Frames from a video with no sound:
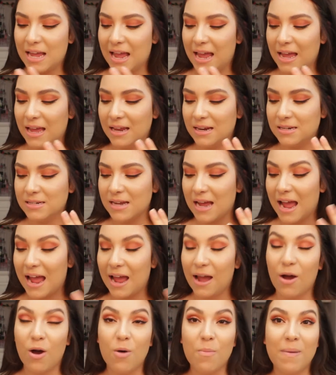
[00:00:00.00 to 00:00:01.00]
and
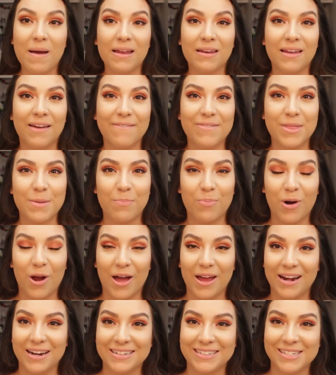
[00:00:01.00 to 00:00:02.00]
I hope I love the
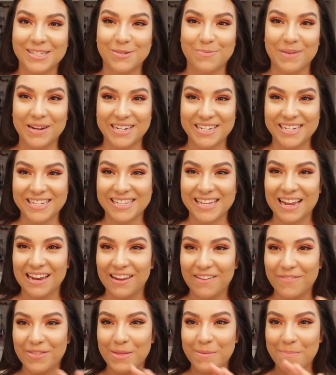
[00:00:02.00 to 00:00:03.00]
product as much as I
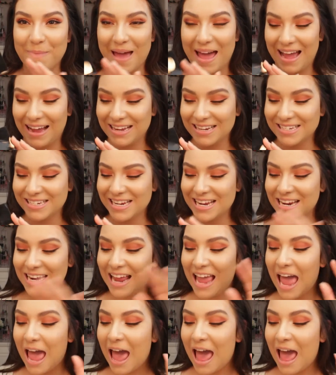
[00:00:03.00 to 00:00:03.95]
love the packaging.